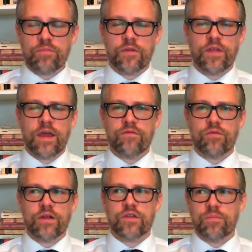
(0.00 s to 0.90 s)
but they have
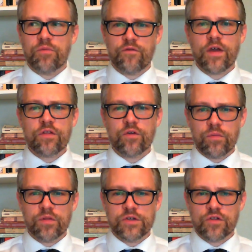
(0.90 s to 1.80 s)
the right to profess their
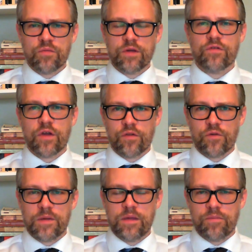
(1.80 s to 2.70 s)
religious beliefs to other
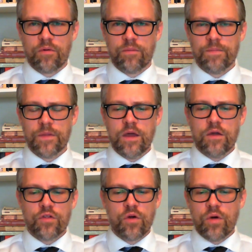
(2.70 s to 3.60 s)
people.
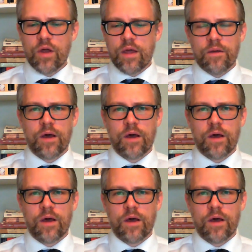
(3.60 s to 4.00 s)
So